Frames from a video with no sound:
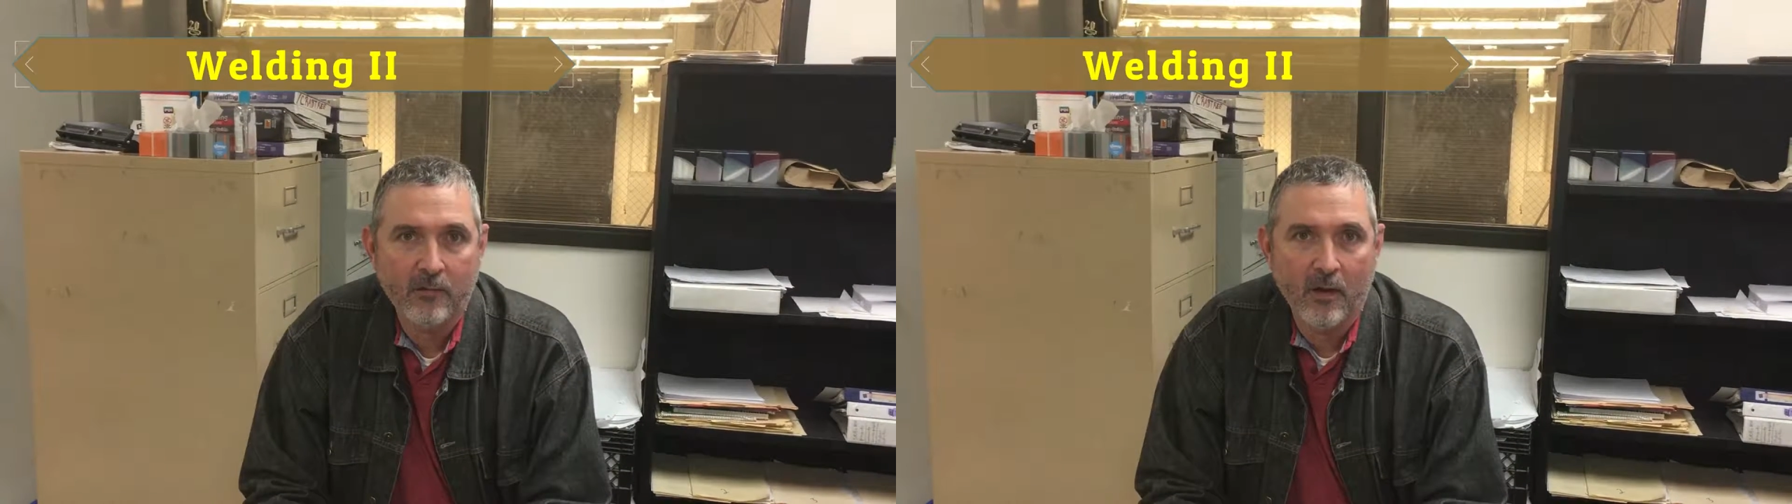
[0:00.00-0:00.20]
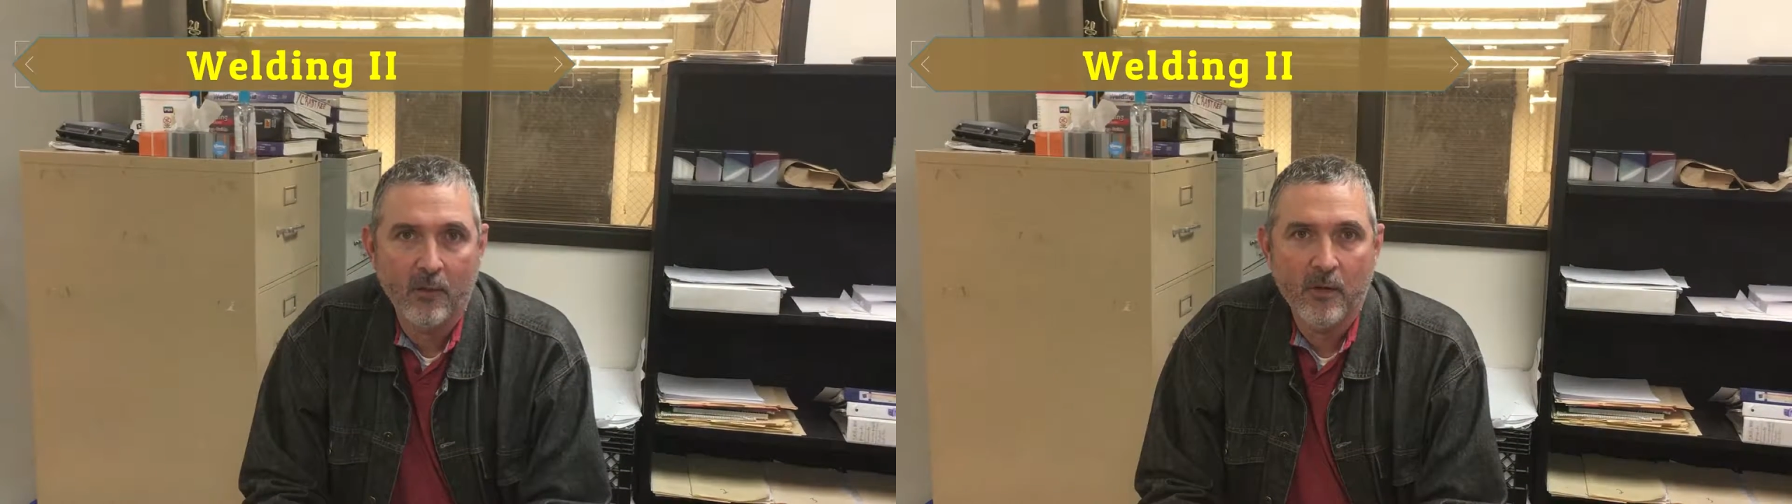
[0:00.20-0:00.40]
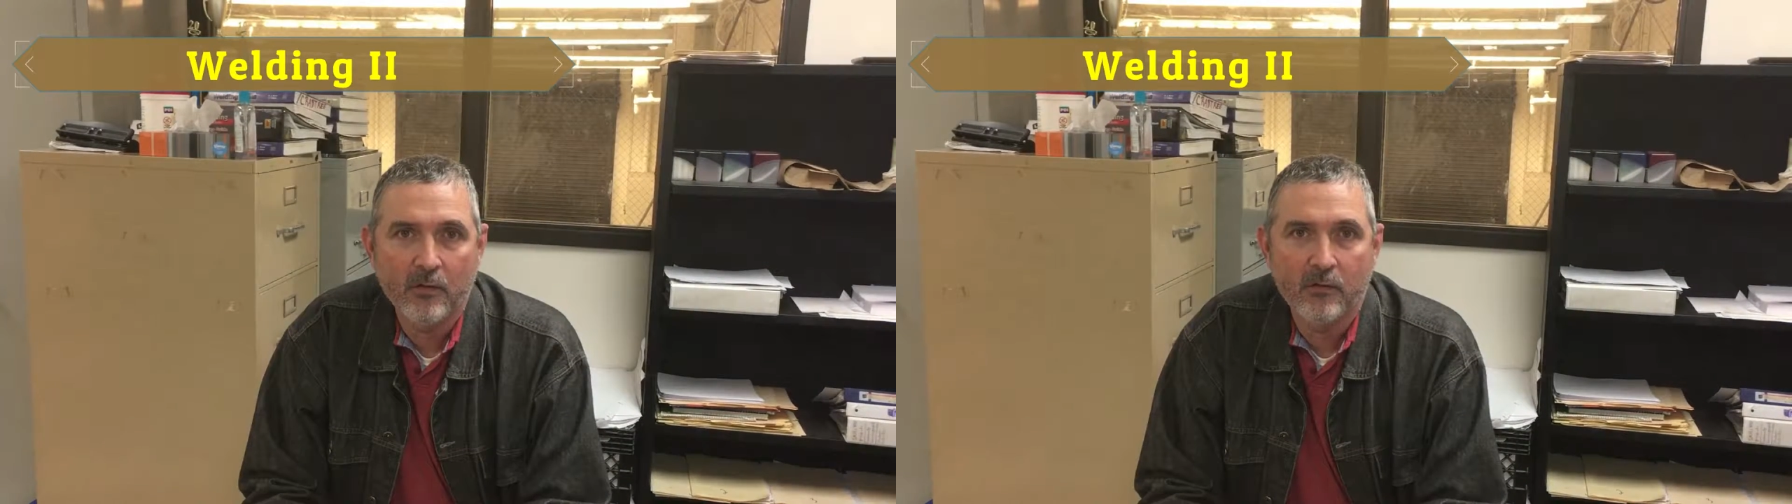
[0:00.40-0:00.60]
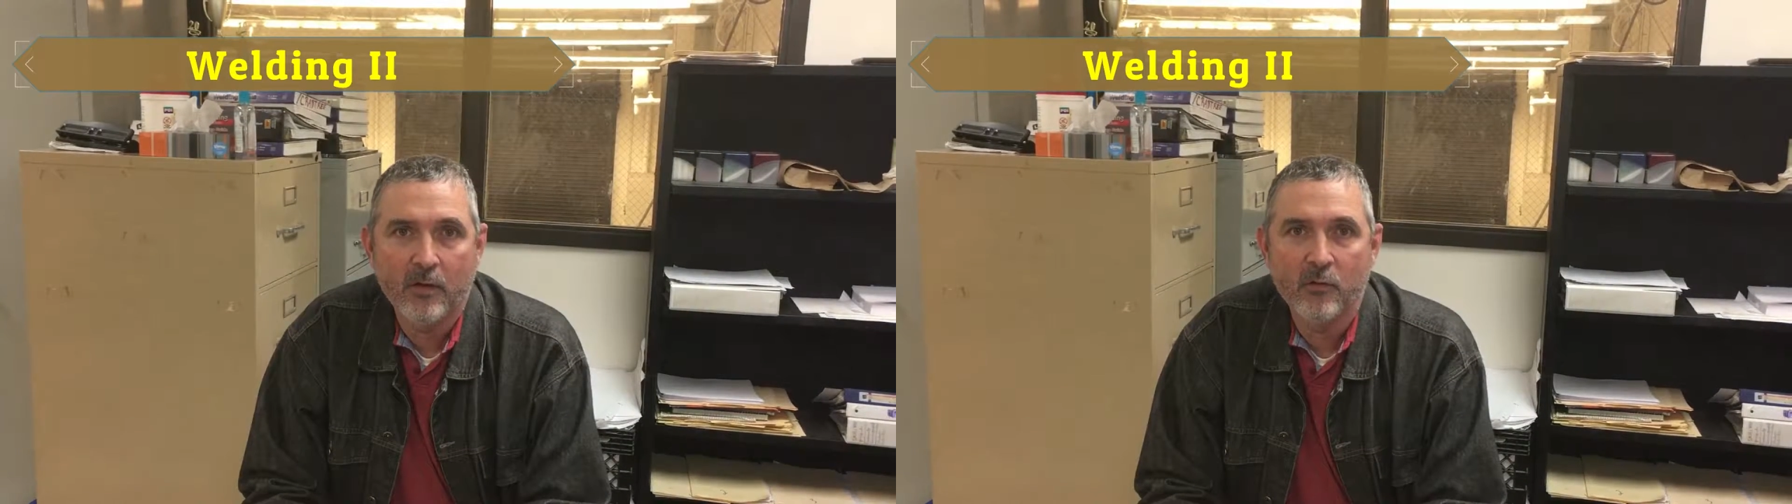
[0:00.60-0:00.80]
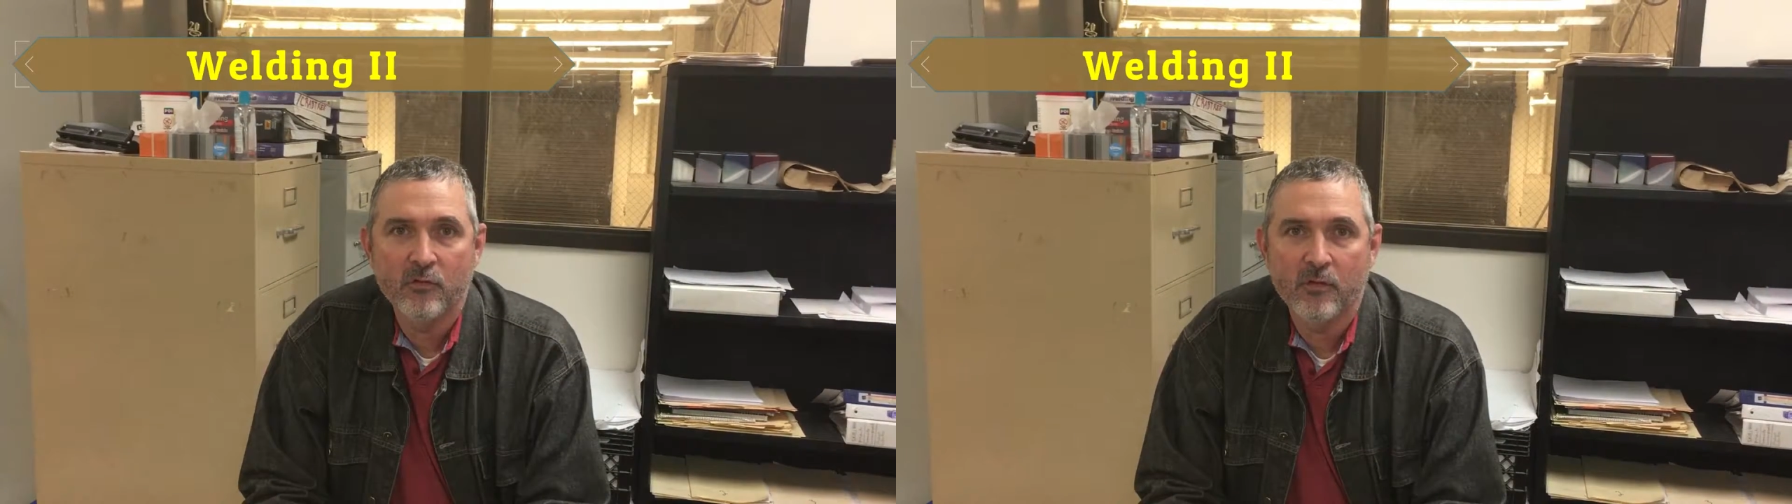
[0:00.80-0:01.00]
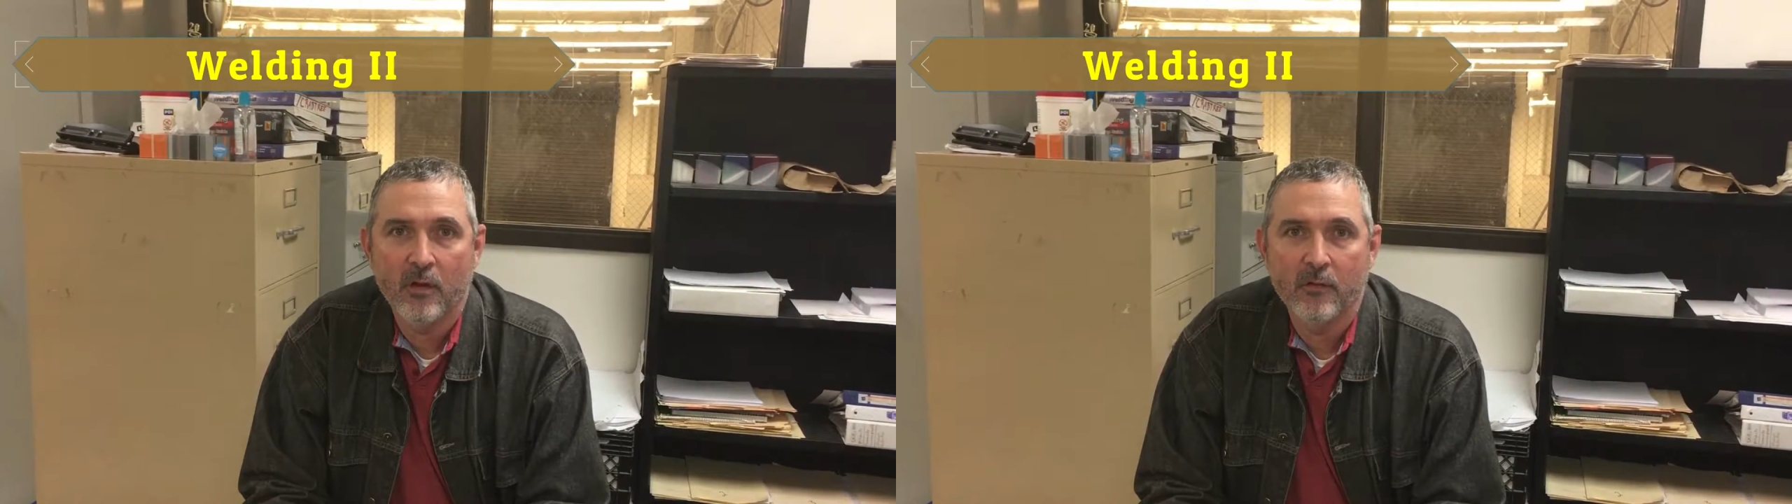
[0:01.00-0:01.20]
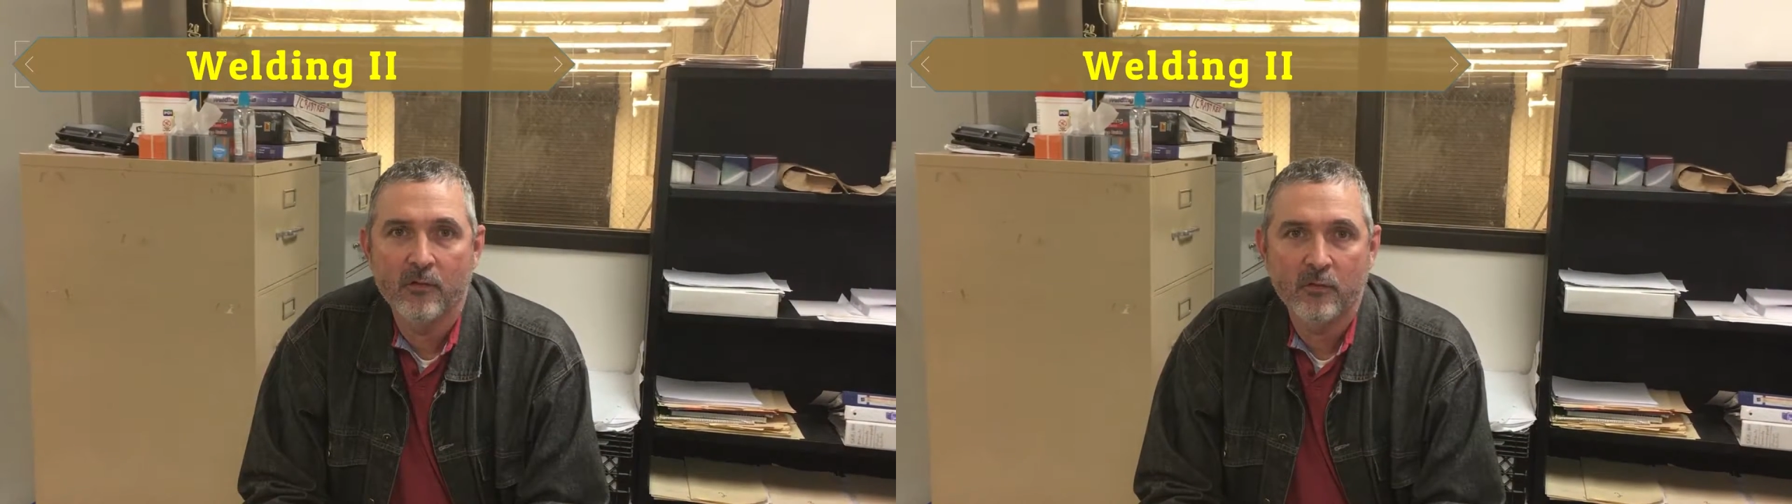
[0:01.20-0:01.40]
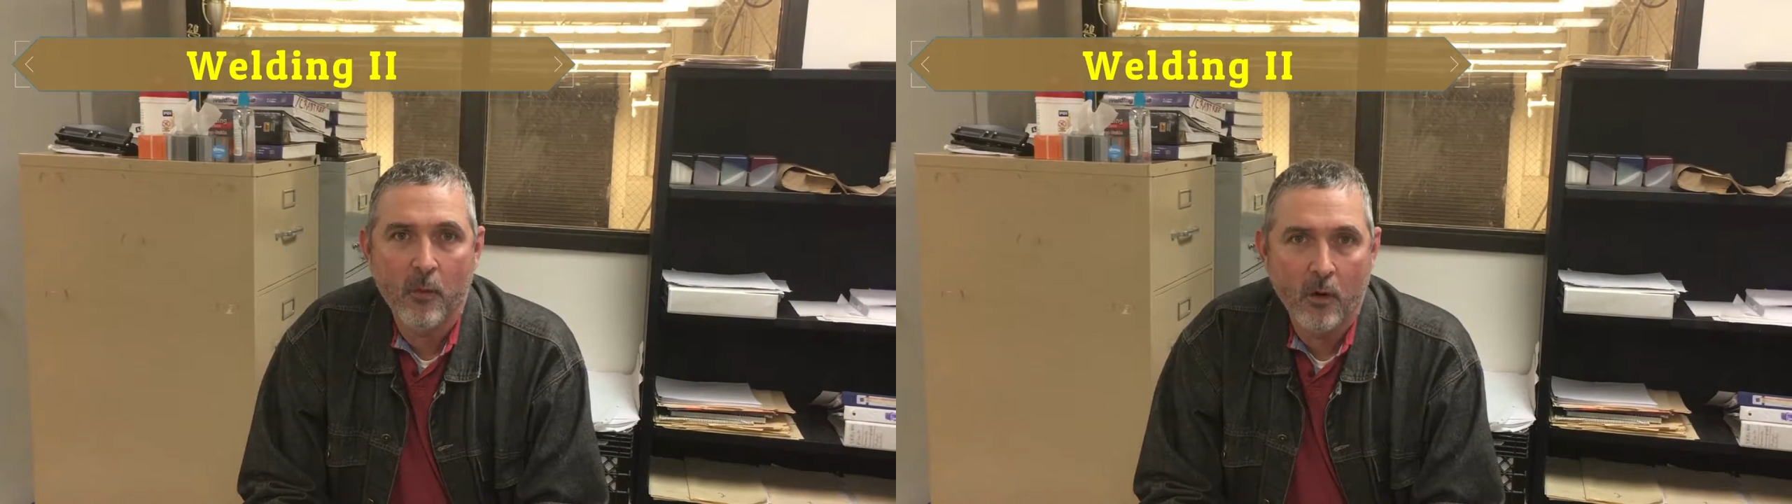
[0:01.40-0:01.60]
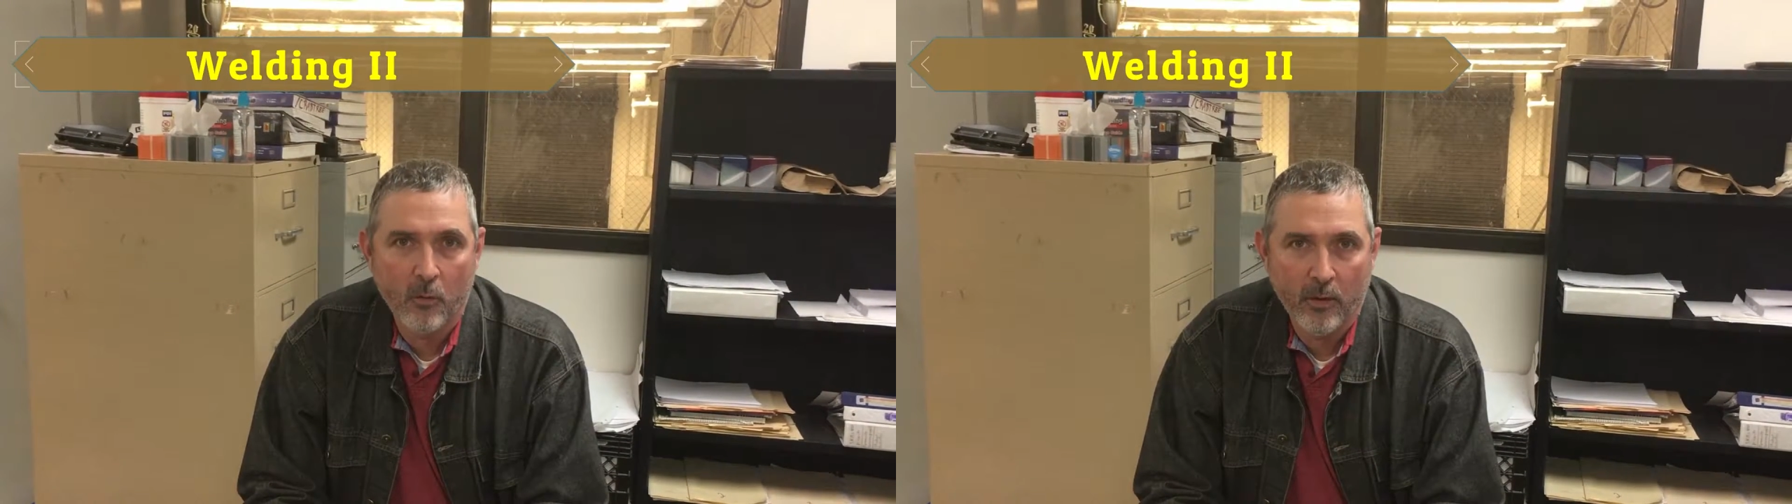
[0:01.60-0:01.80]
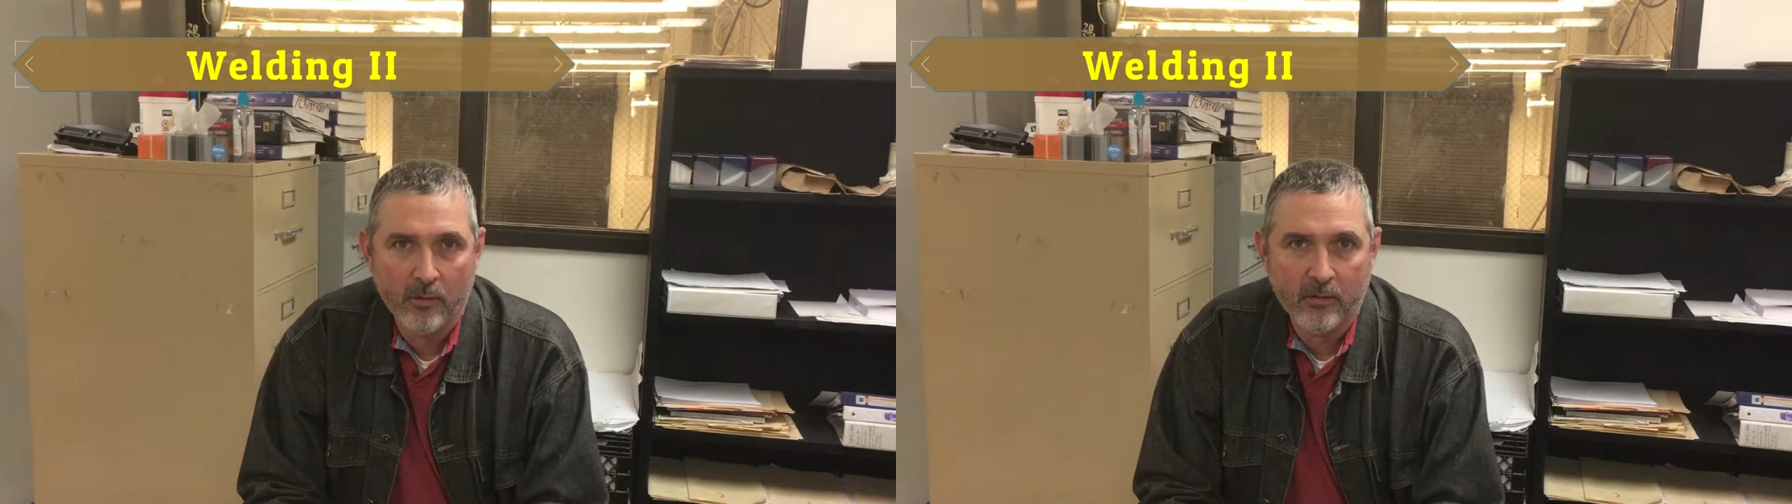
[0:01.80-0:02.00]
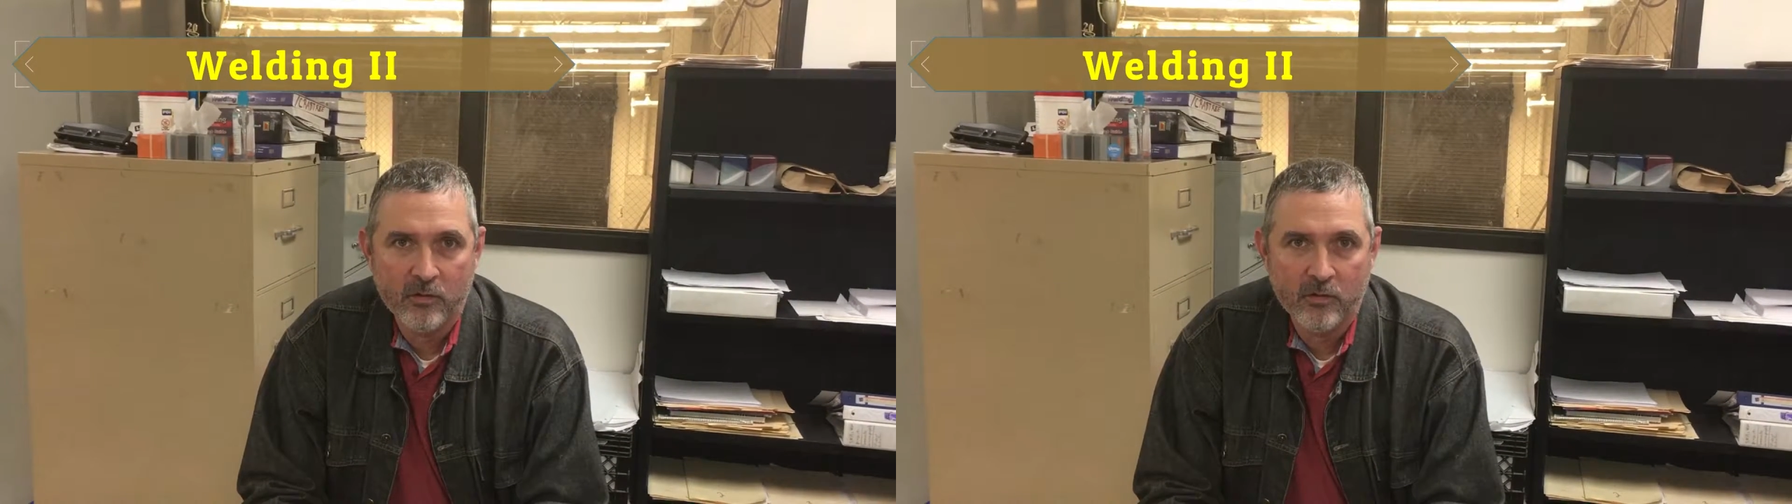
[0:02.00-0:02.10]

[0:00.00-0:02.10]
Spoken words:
They do the small welding,